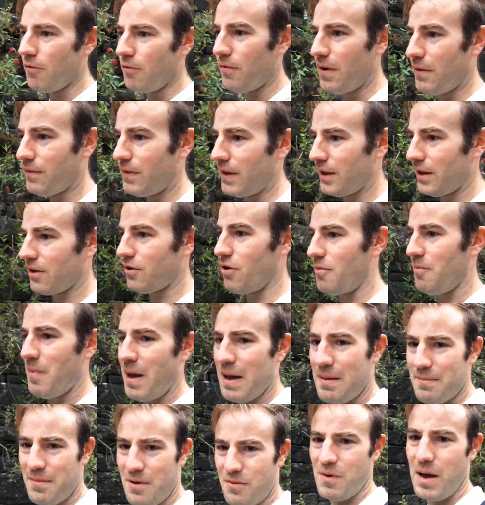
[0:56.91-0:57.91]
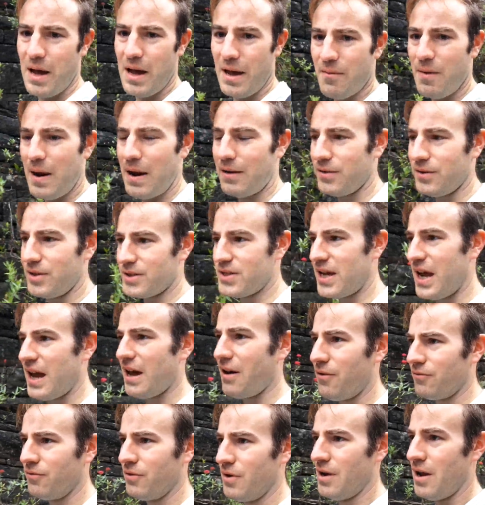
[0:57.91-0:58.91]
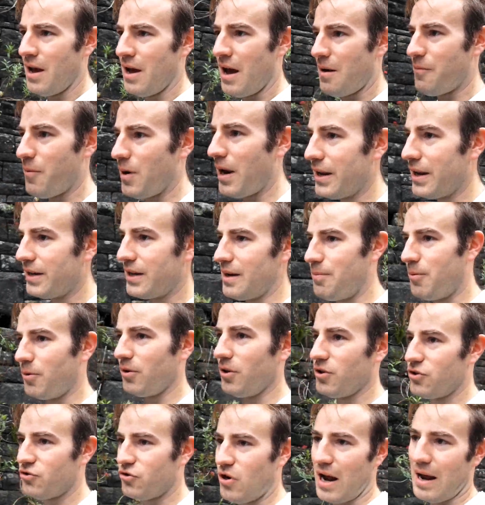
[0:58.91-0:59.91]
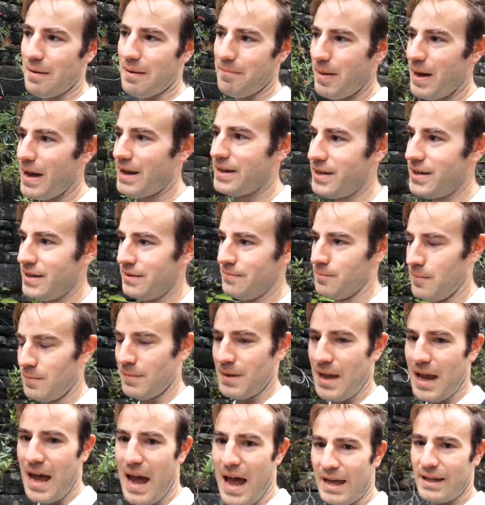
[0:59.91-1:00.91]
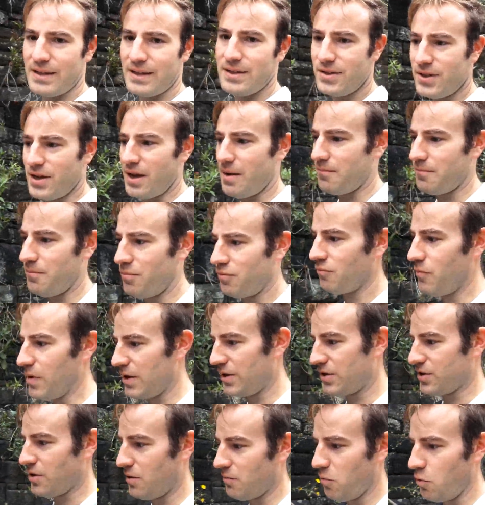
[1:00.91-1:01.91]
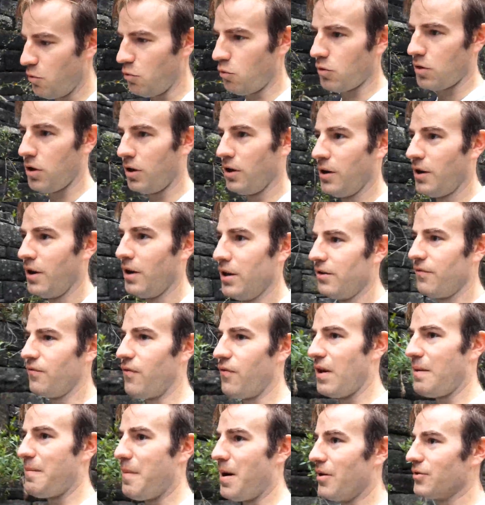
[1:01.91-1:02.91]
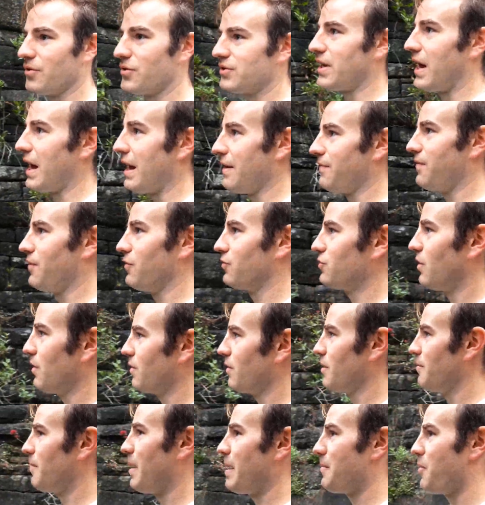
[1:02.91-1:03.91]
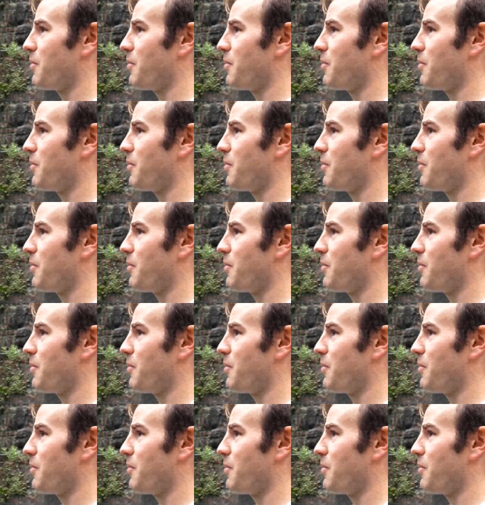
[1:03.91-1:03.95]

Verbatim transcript: I've then got to make my way around the town and we'll end up on the track bed and um, we shall walk the three miles to Hayfield. So I'm going to make my